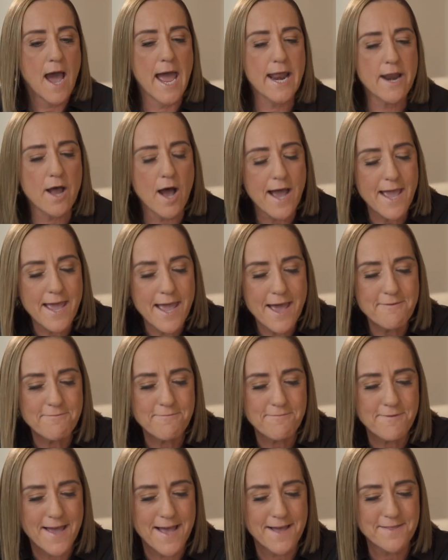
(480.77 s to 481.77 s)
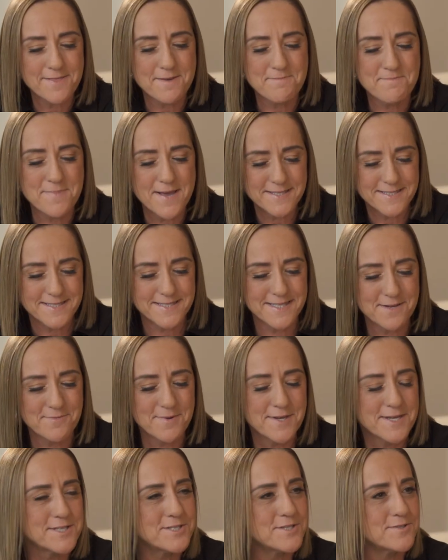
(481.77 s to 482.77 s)
And I have found the best thing
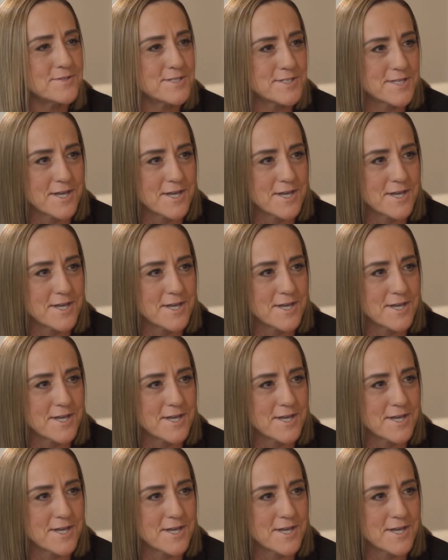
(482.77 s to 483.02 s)
we can do is